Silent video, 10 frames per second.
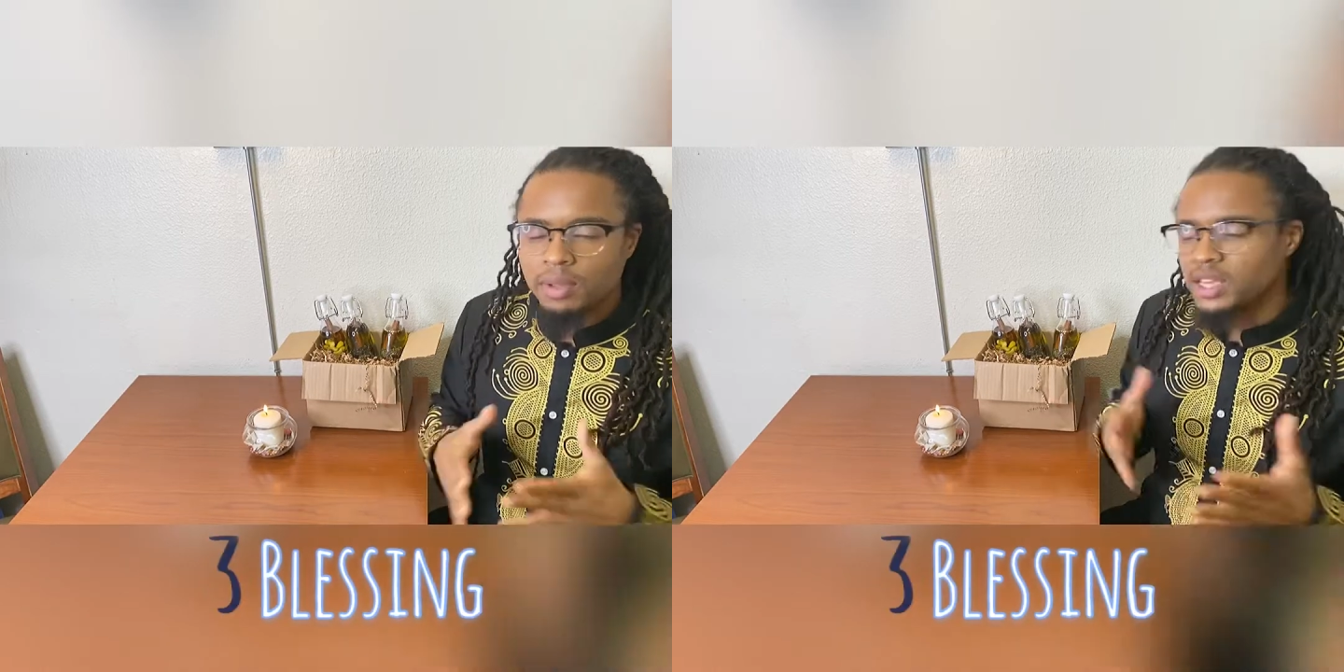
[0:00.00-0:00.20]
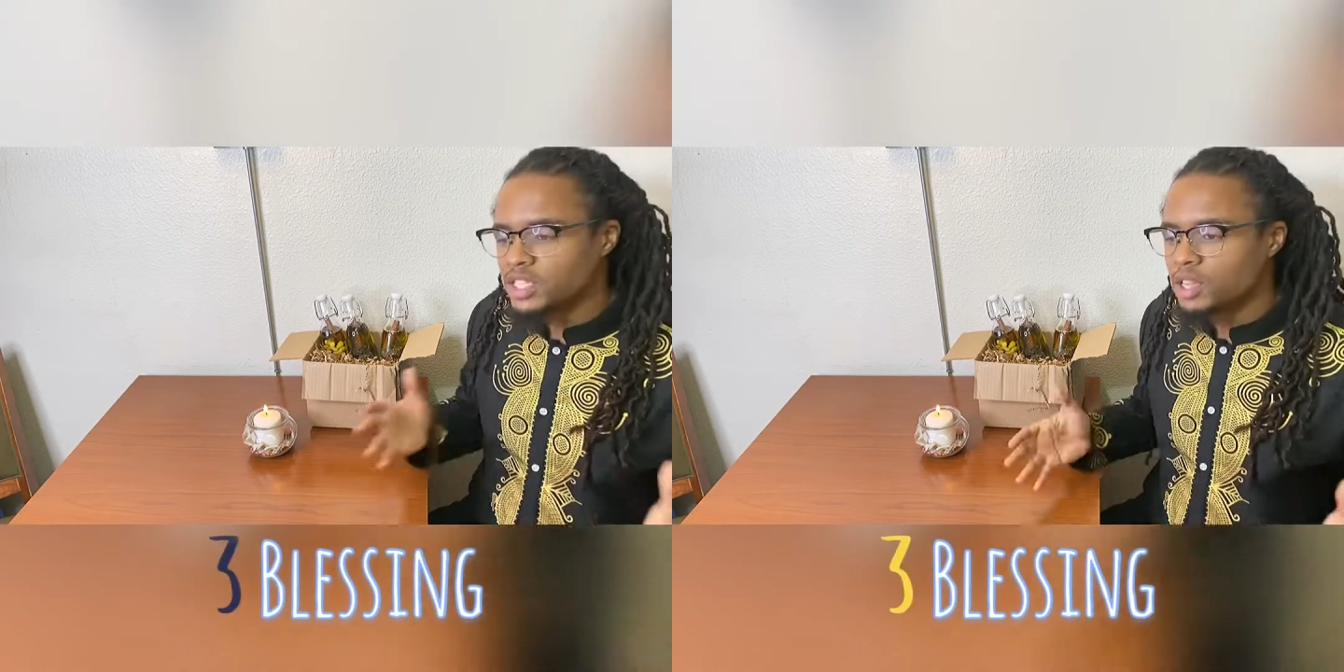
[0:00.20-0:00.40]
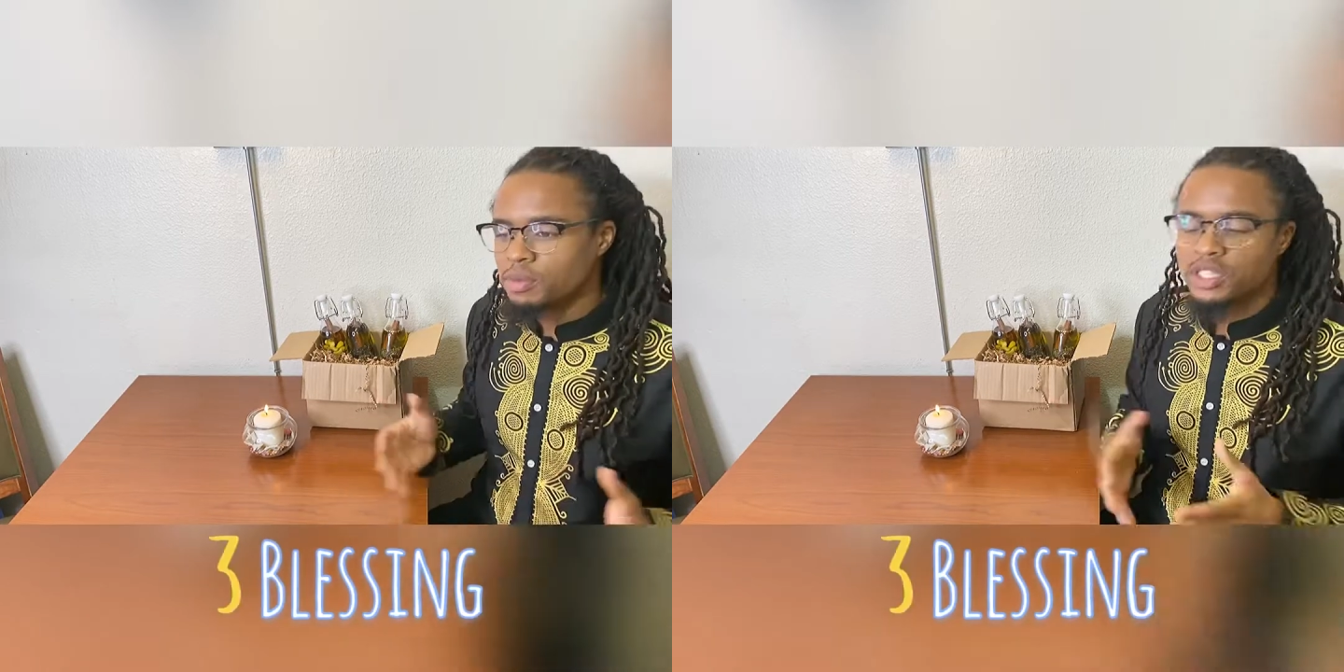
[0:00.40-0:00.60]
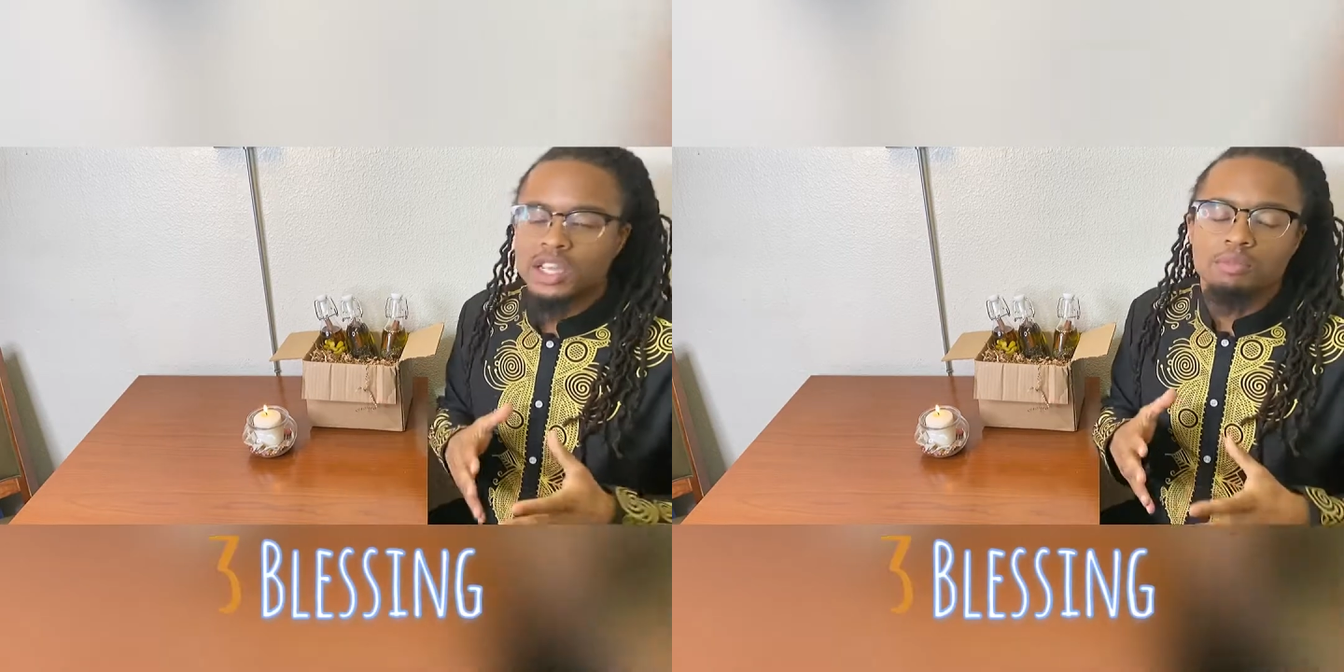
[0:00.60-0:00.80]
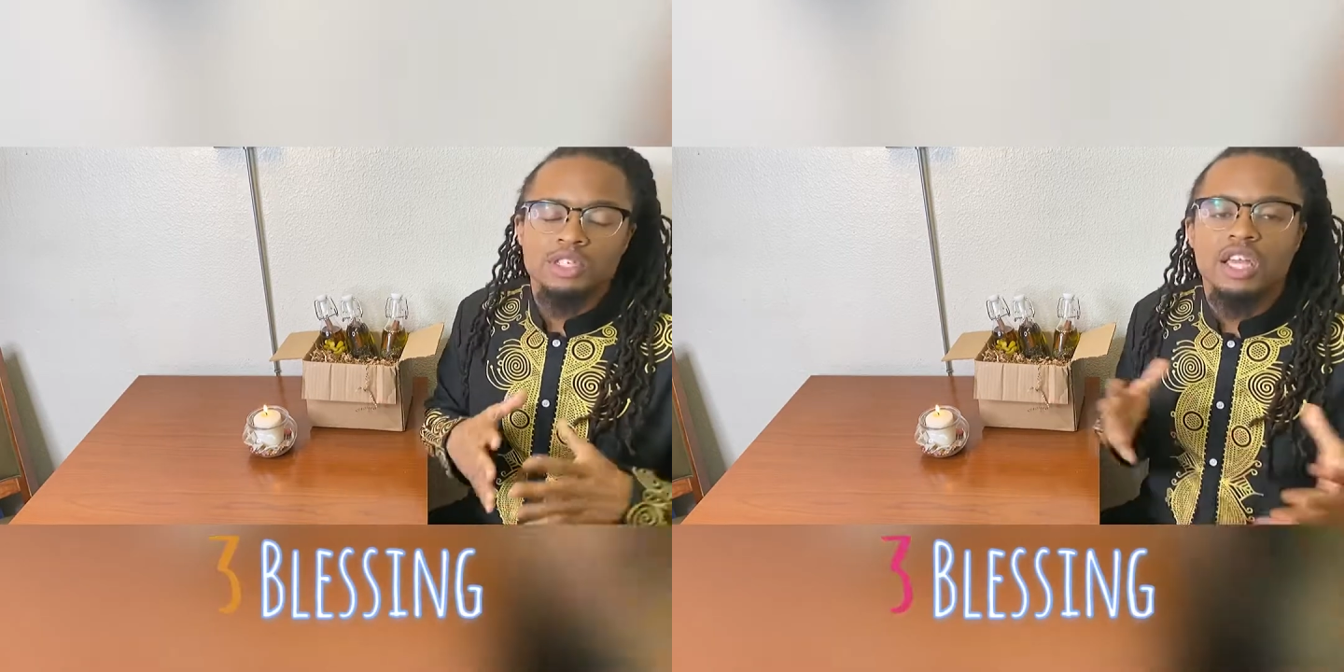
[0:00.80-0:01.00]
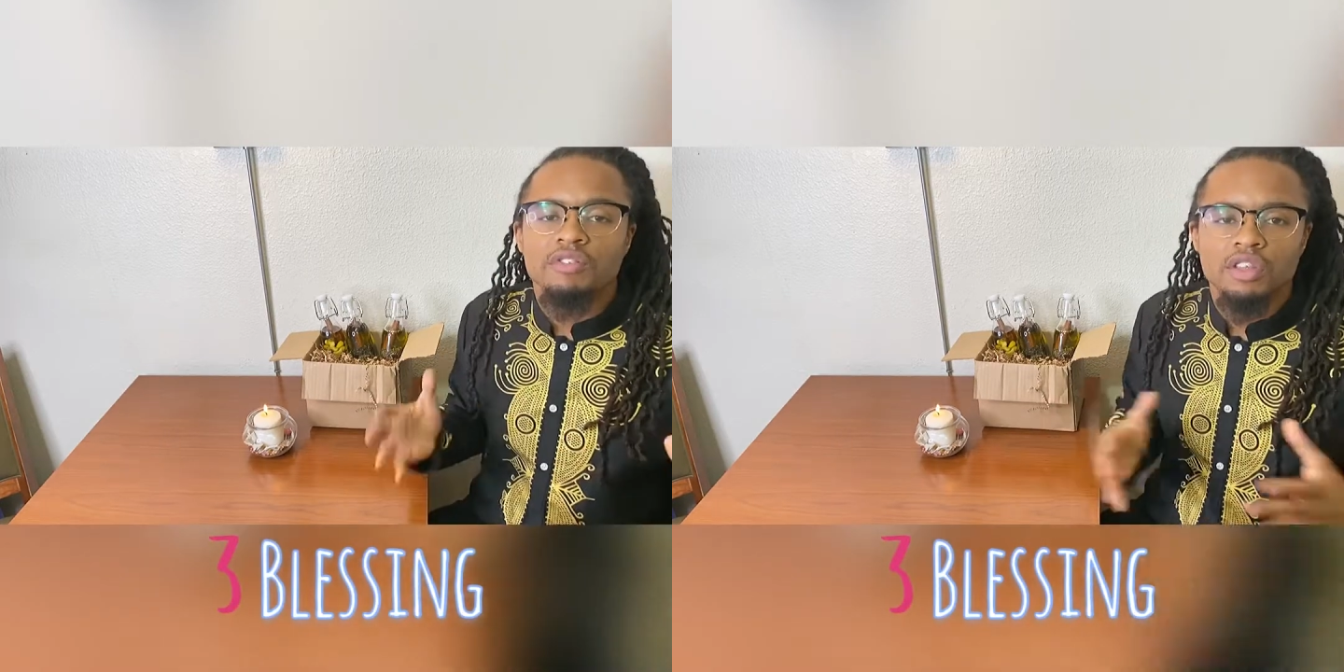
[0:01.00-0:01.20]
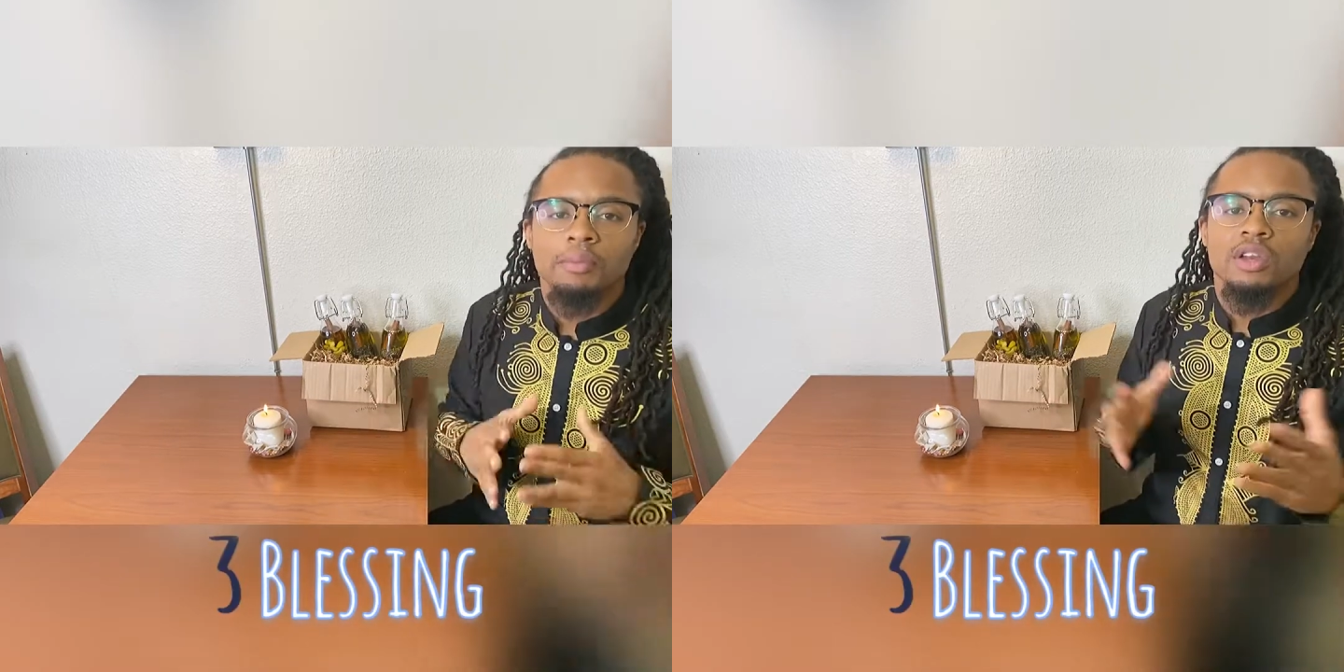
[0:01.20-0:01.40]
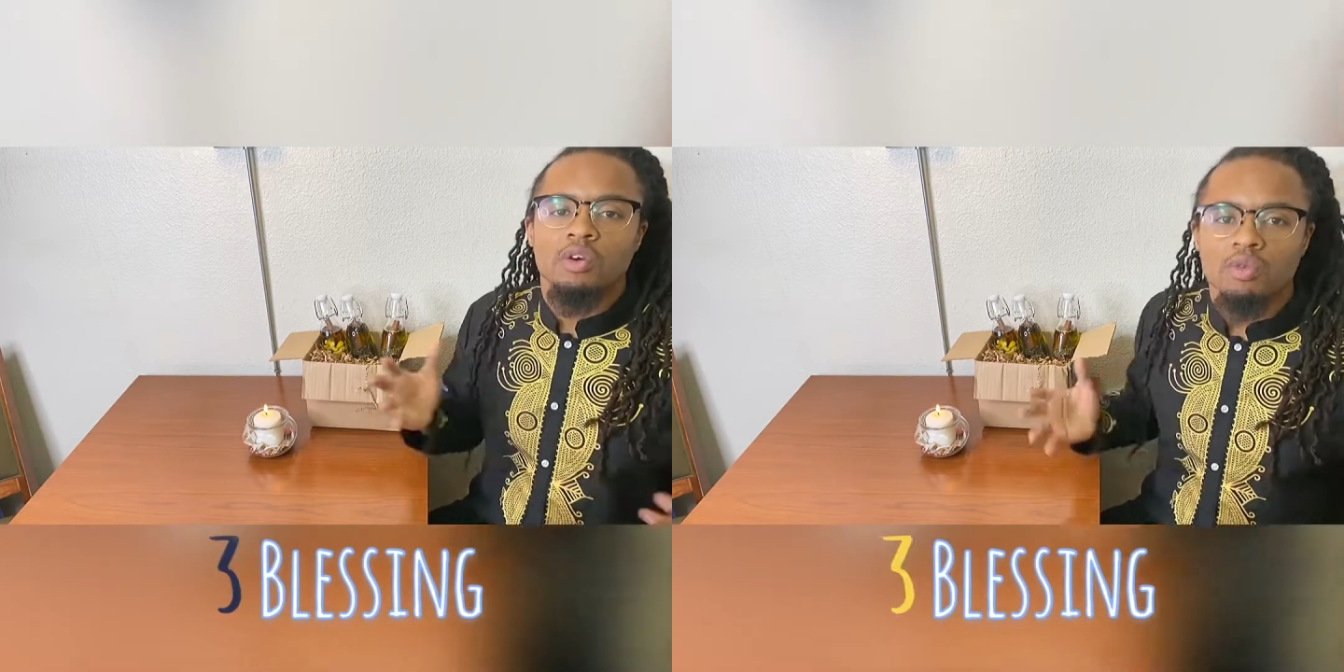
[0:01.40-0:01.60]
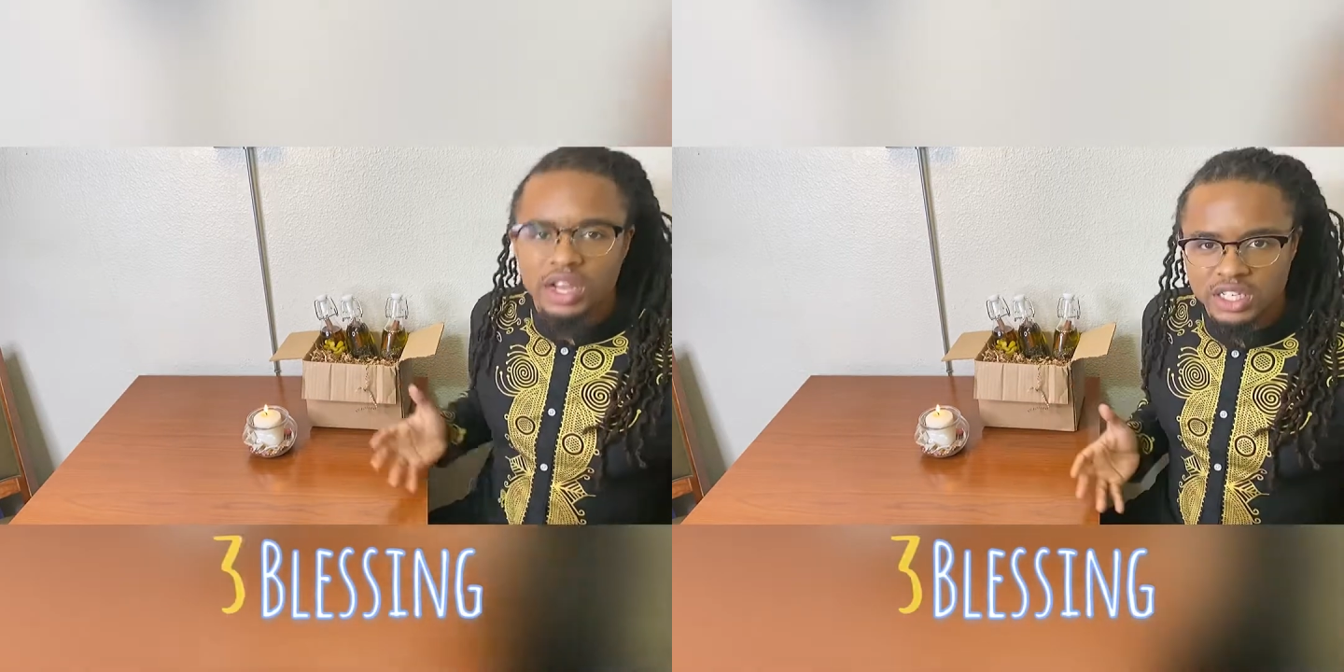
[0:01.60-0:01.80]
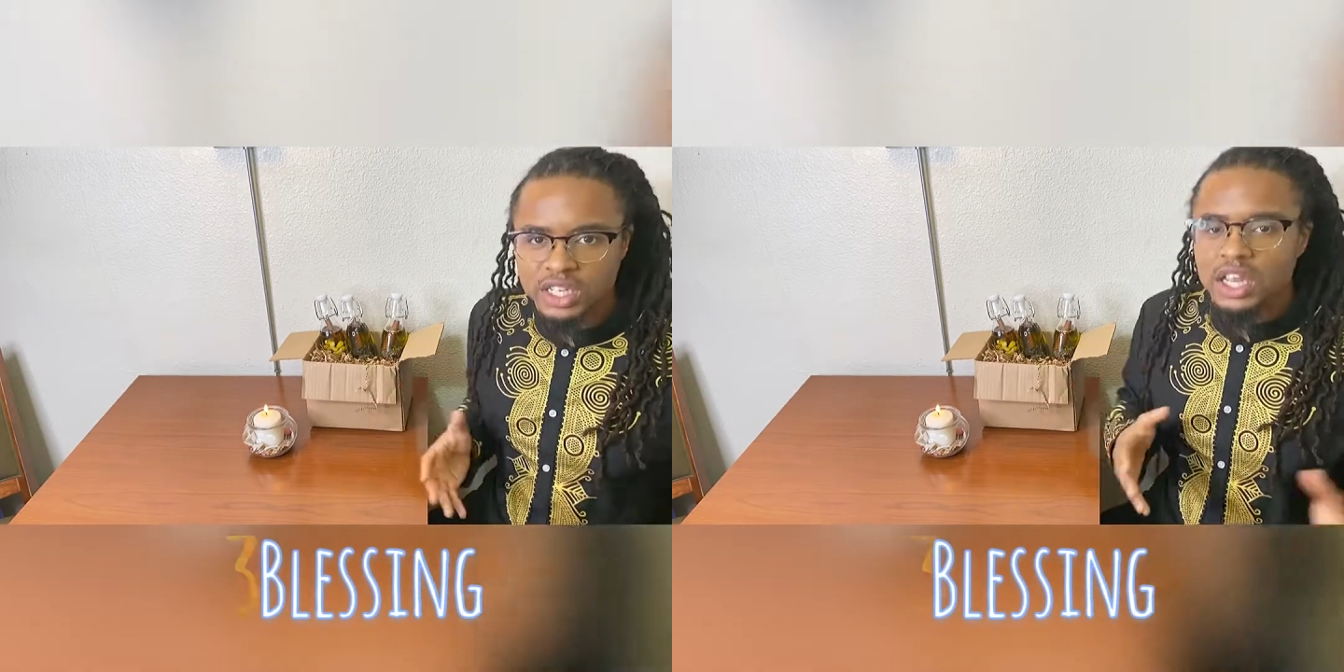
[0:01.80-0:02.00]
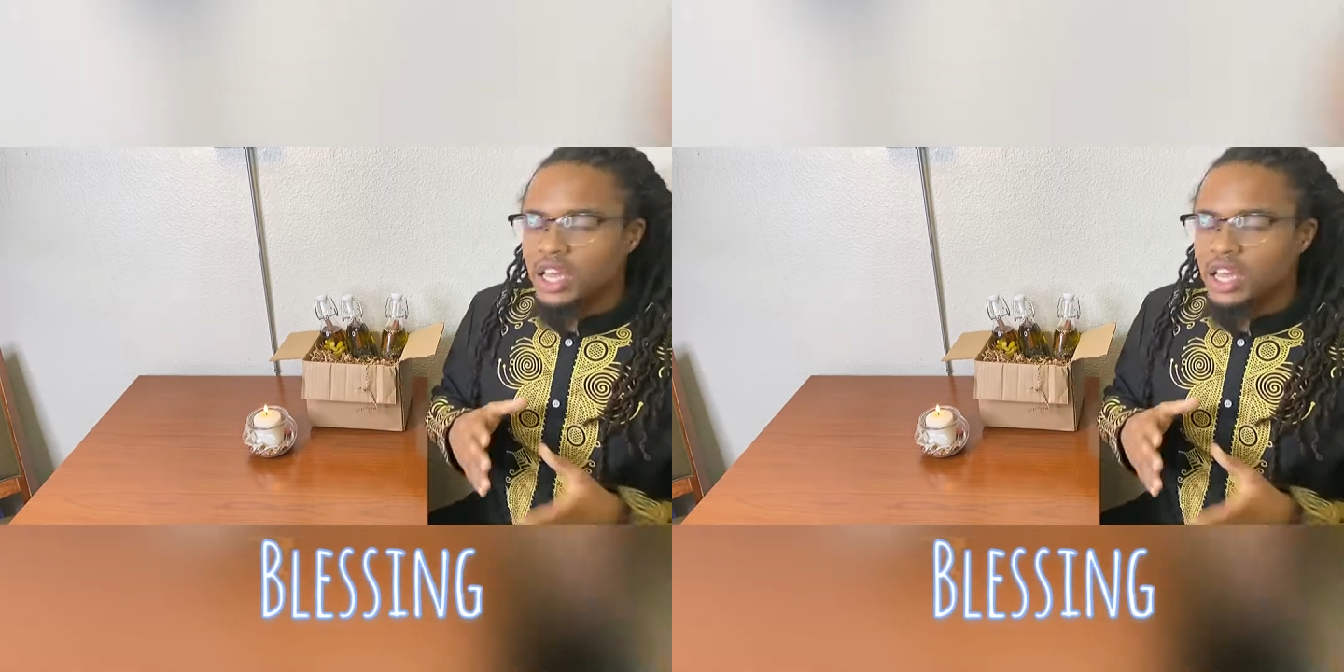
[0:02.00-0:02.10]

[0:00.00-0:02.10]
Blessing them is just, I'm just giving them a direction.